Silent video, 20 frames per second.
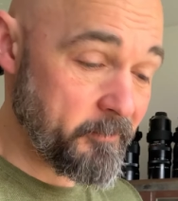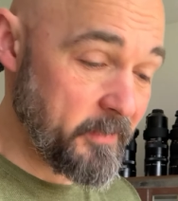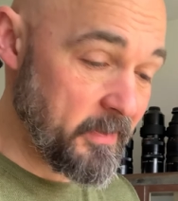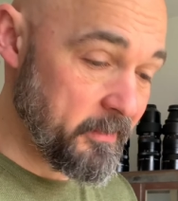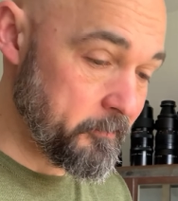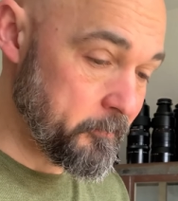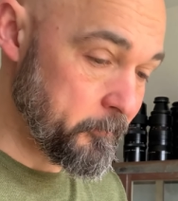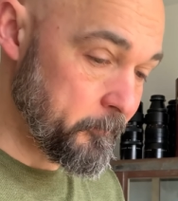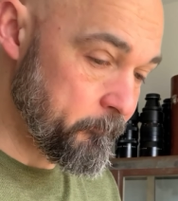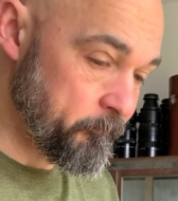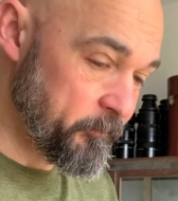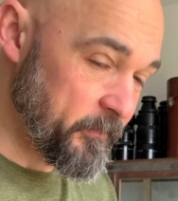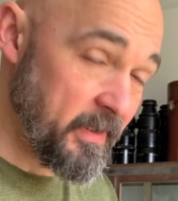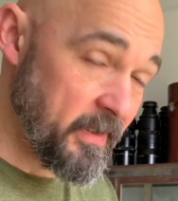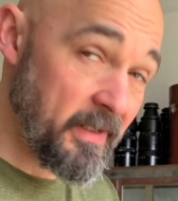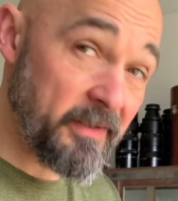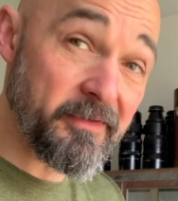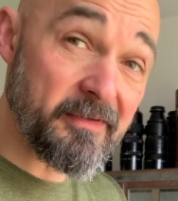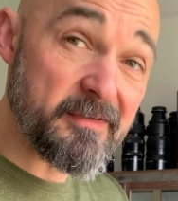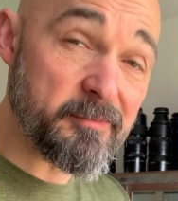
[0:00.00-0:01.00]
I don't know,
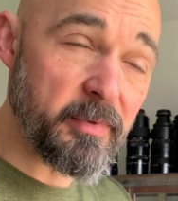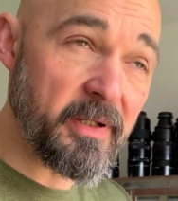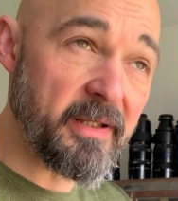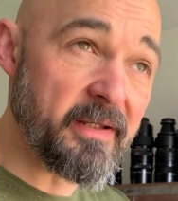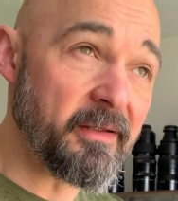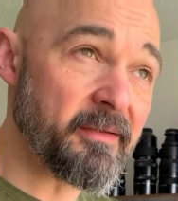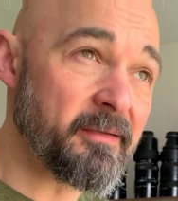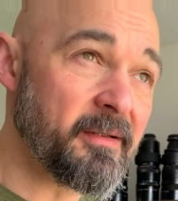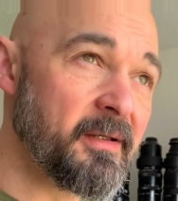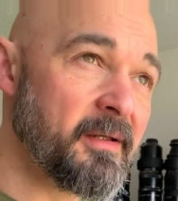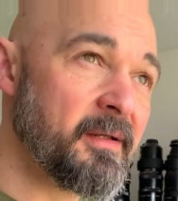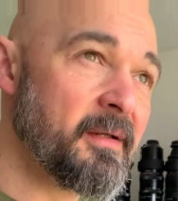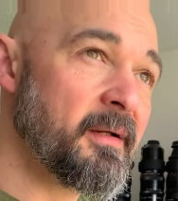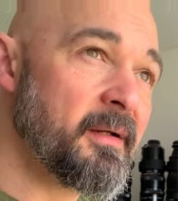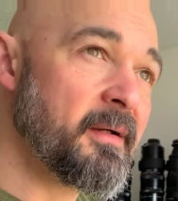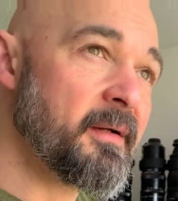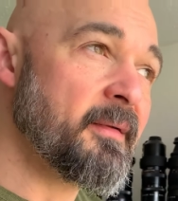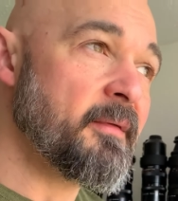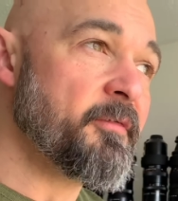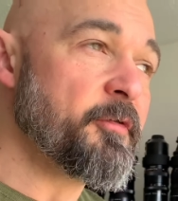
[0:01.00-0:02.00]
can't explain it.
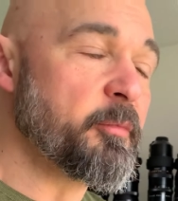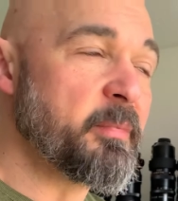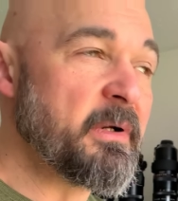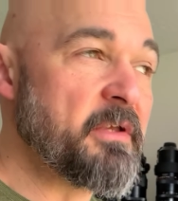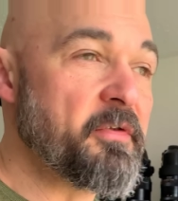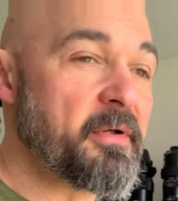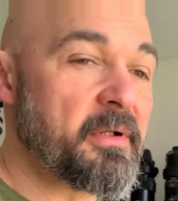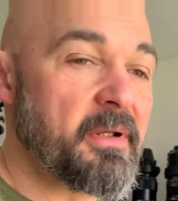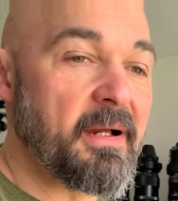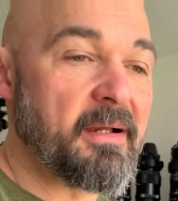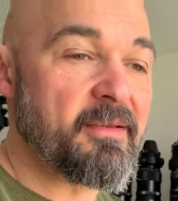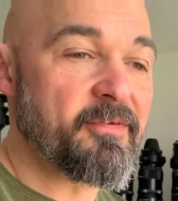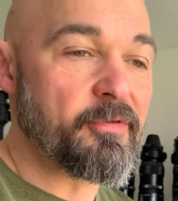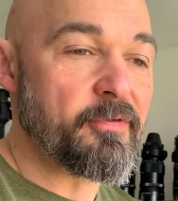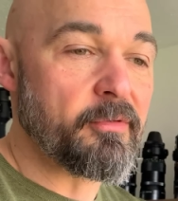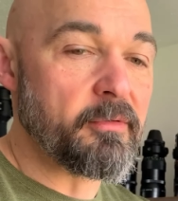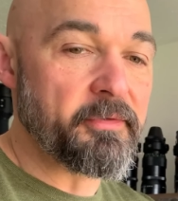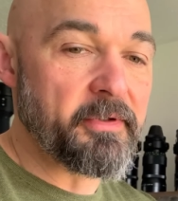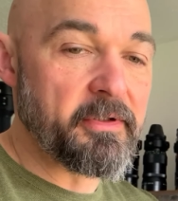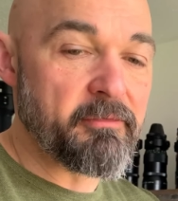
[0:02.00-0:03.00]
So basically I
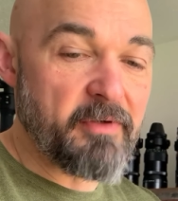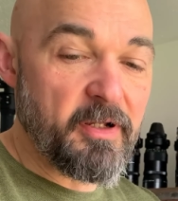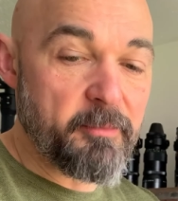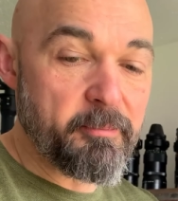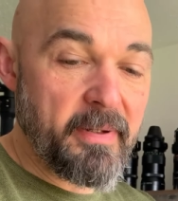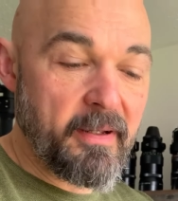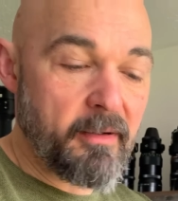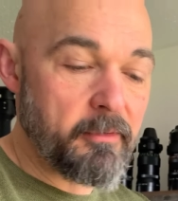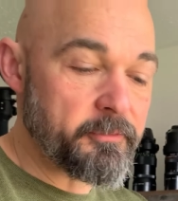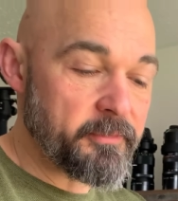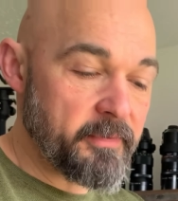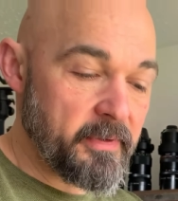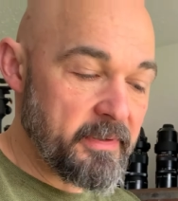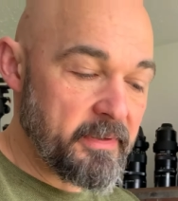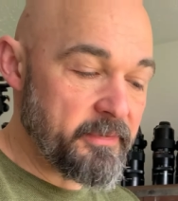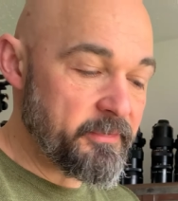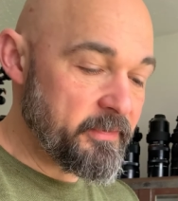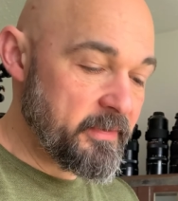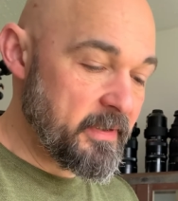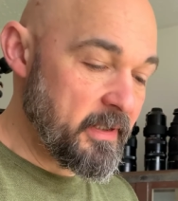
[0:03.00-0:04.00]
sold it, went back on the
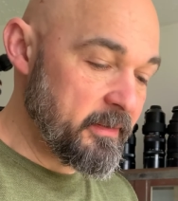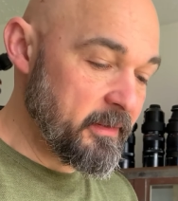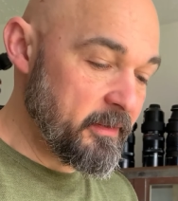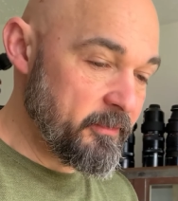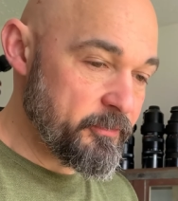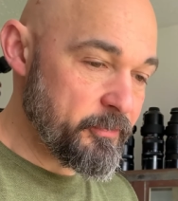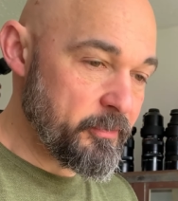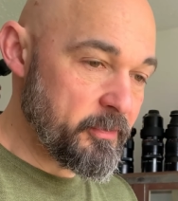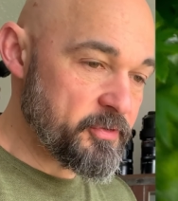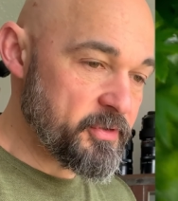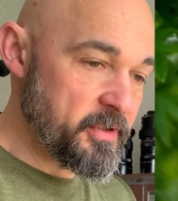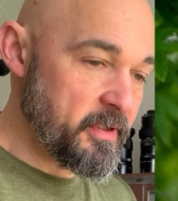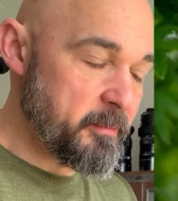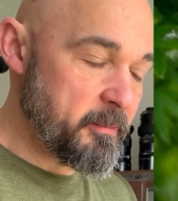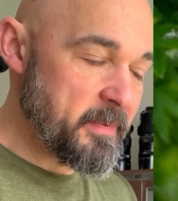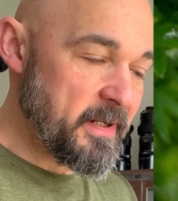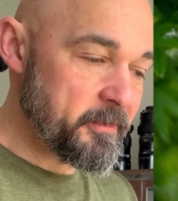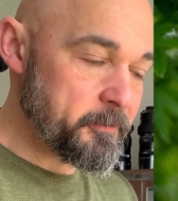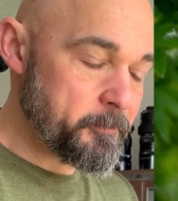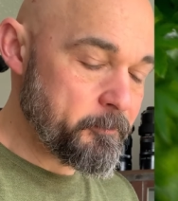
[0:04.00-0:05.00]
internet and searching
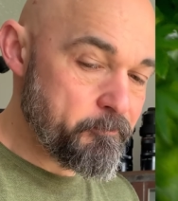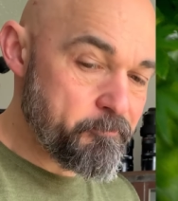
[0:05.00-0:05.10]
about